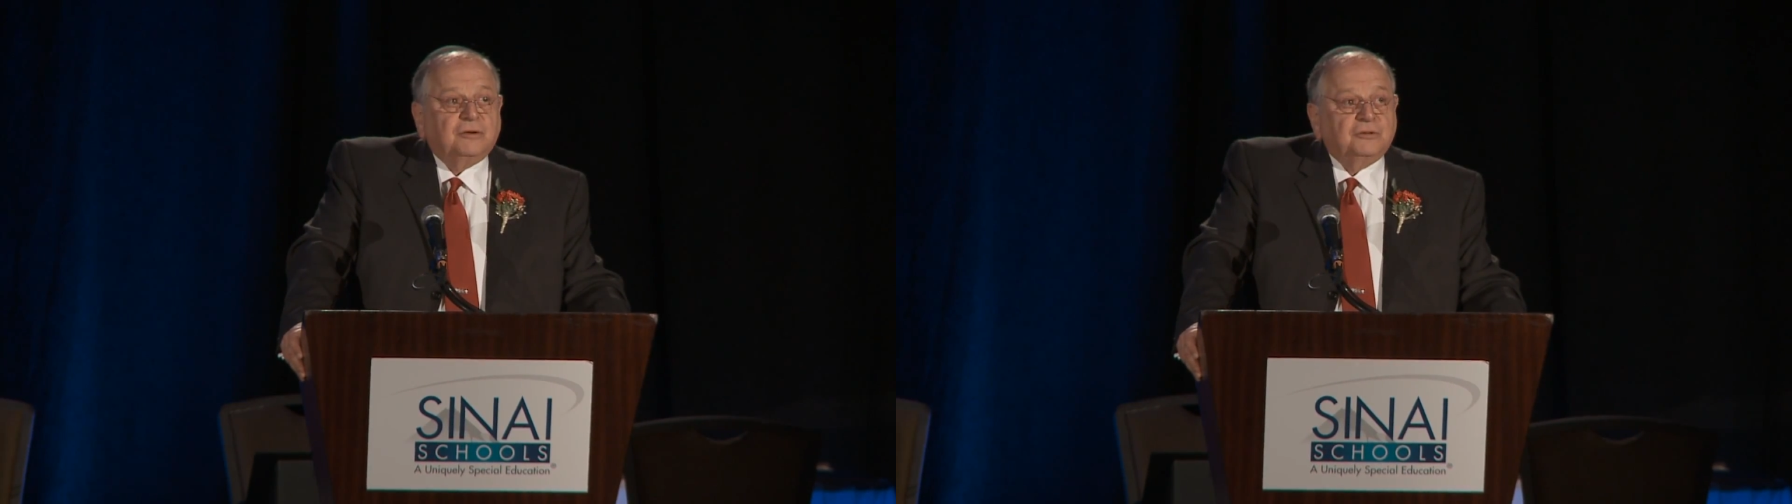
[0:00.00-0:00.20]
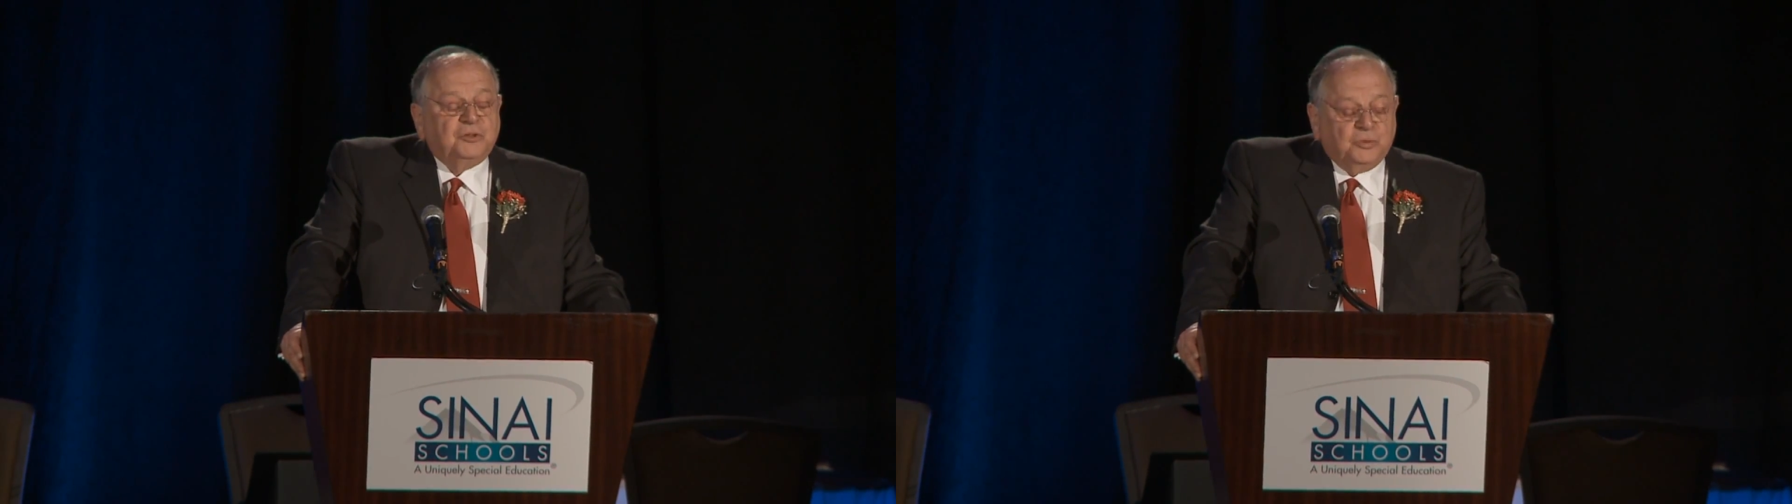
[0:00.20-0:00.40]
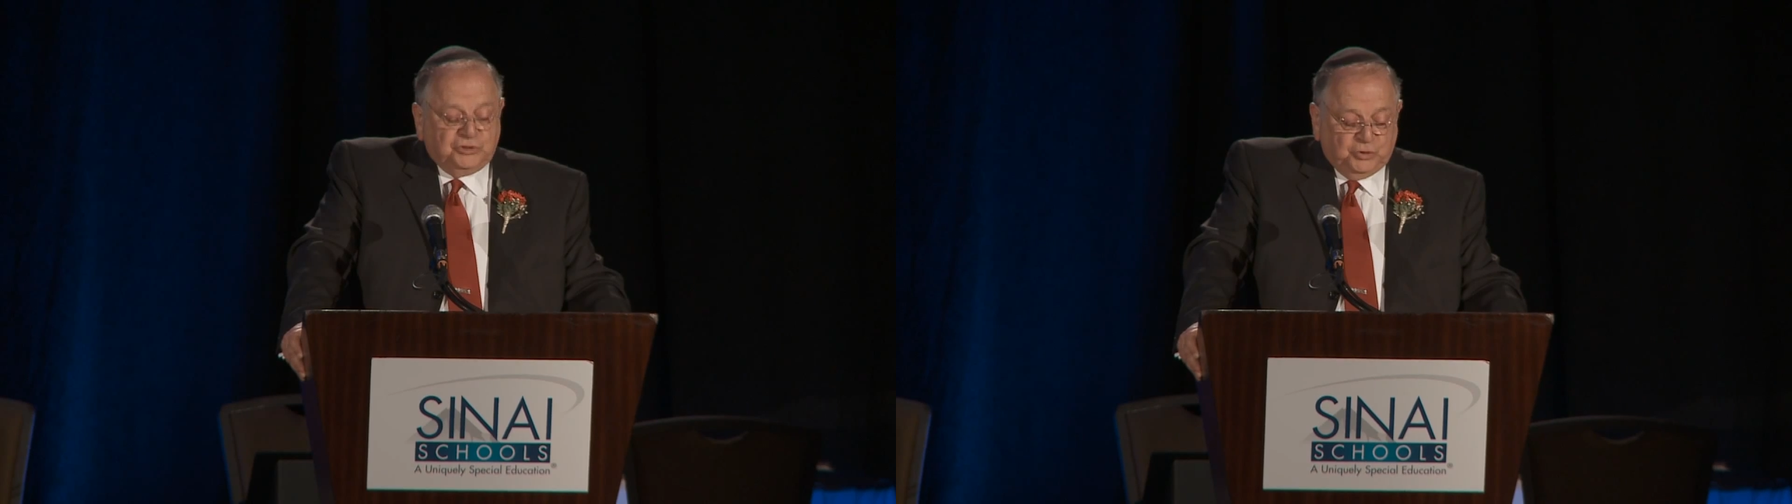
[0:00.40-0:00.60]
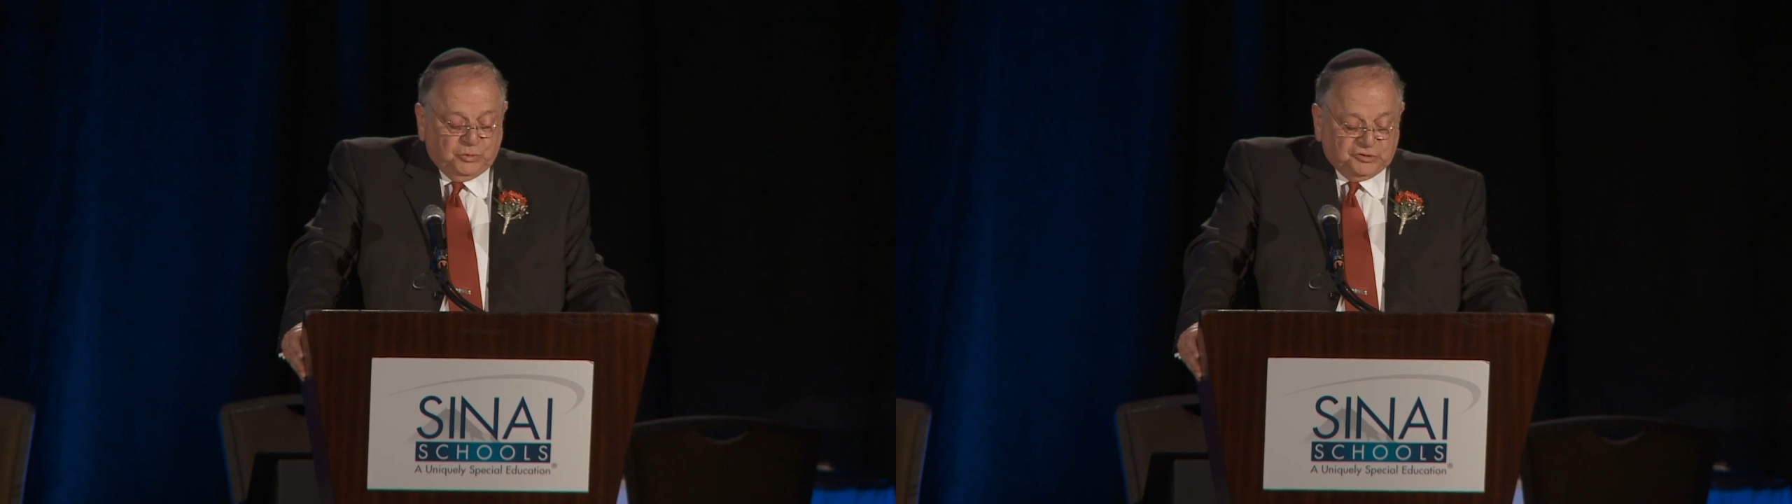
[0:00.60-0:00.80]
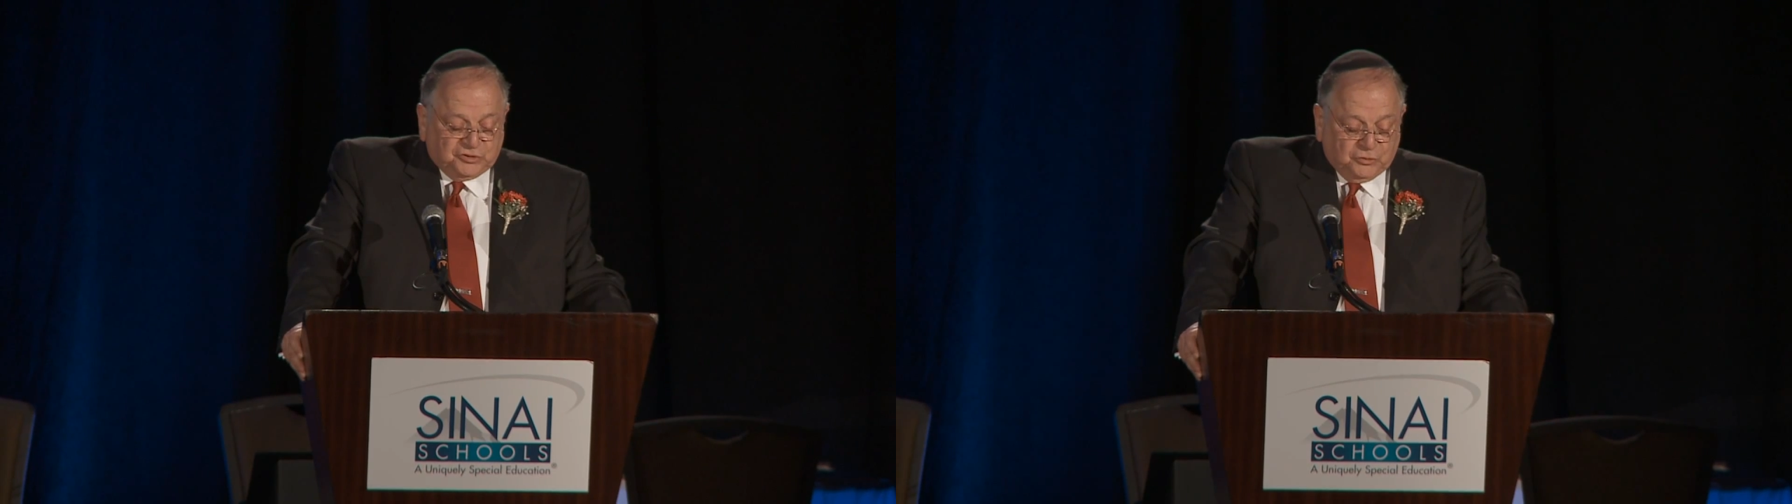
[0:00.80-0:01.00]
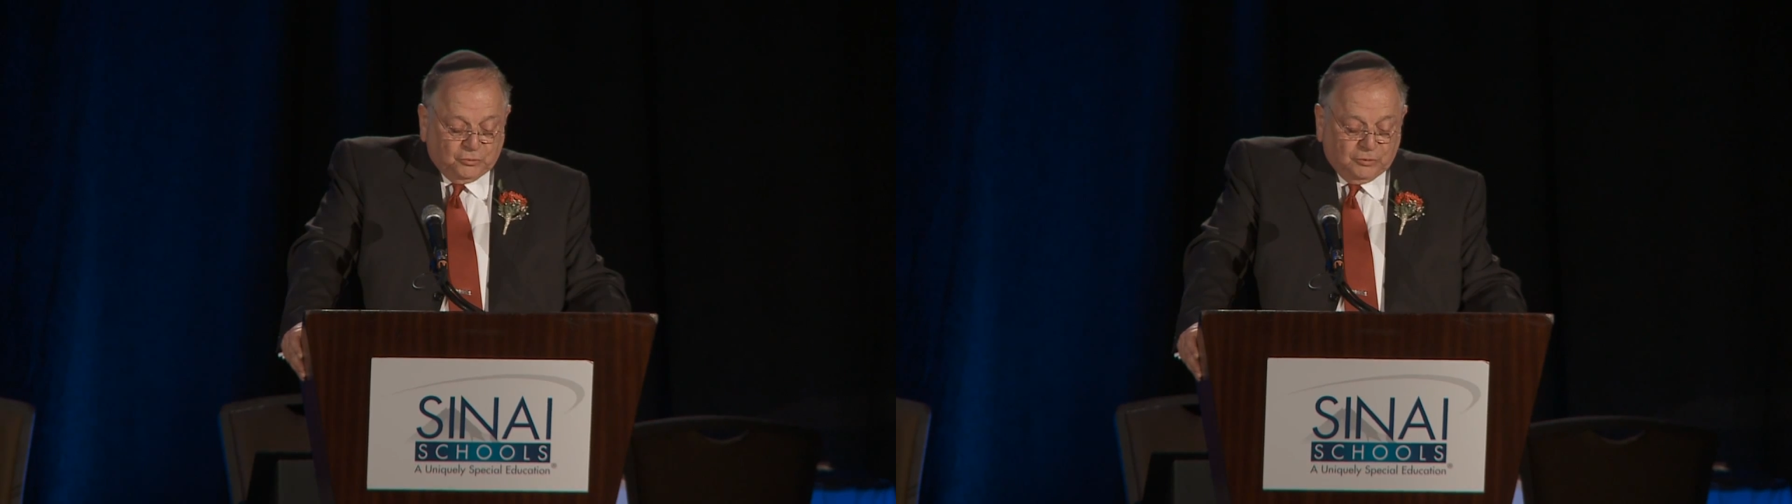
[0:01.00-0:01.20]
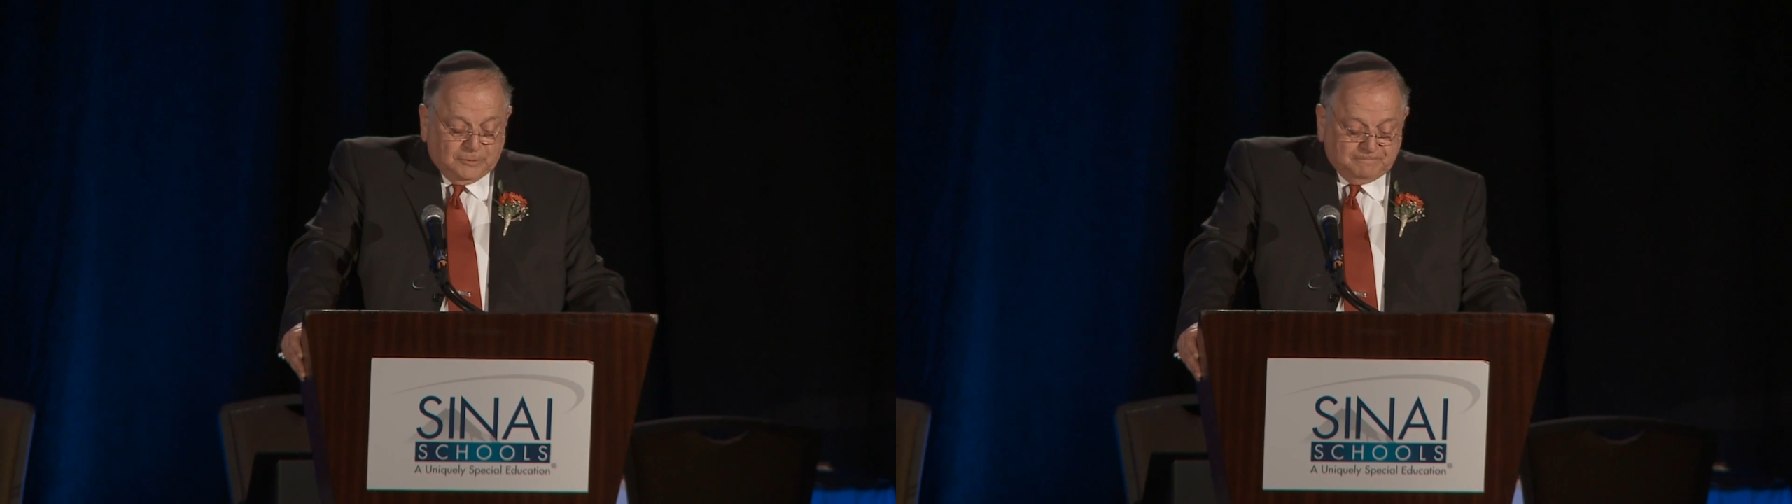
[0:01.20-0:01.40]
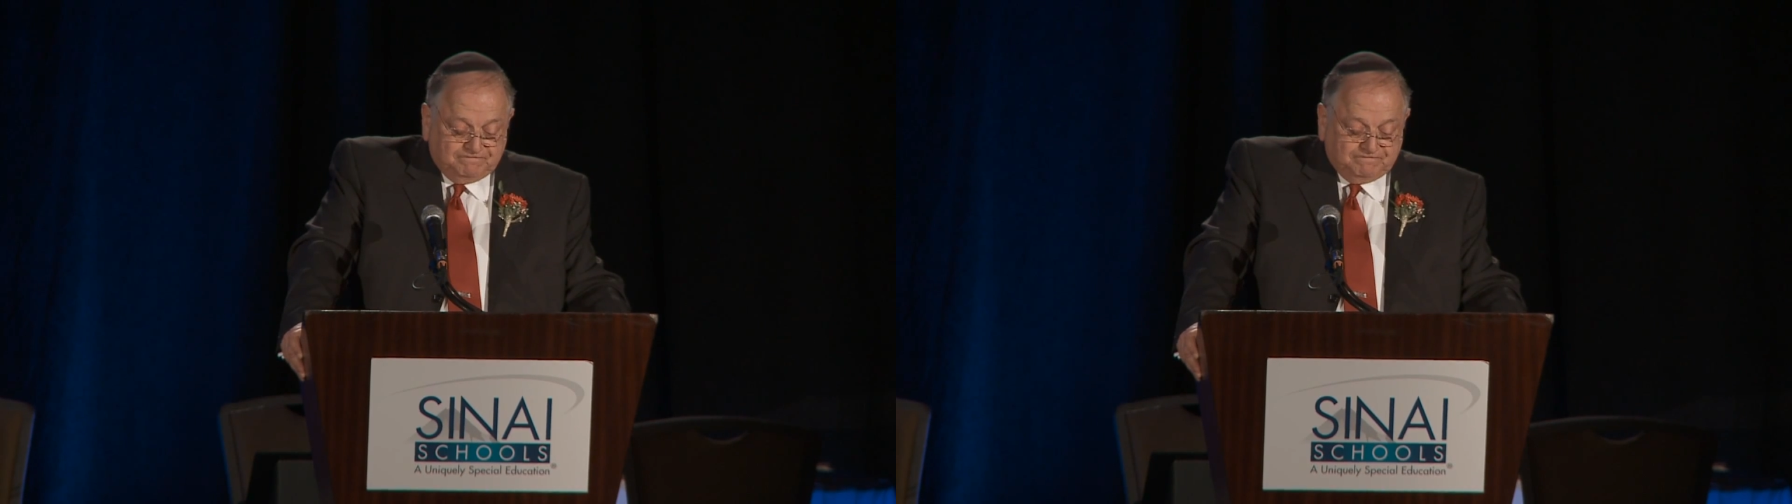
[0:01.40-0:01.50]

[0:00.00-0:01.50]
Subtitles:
her to a Jewish school,